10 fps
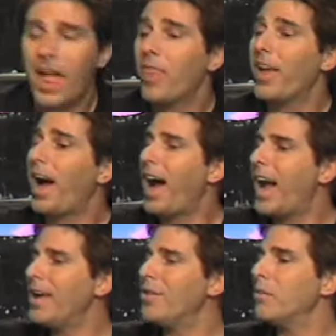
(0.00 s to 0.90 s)
The
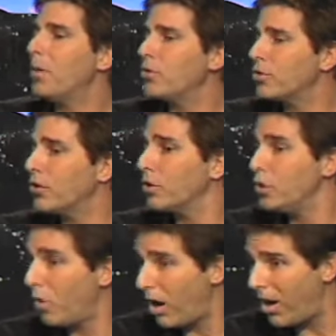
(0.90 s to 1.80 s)
higher emotional
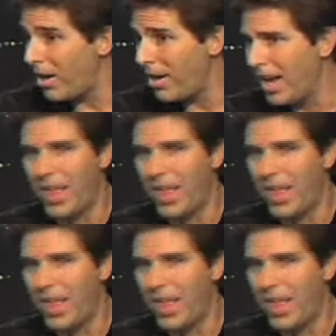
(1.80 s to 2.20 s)
you are,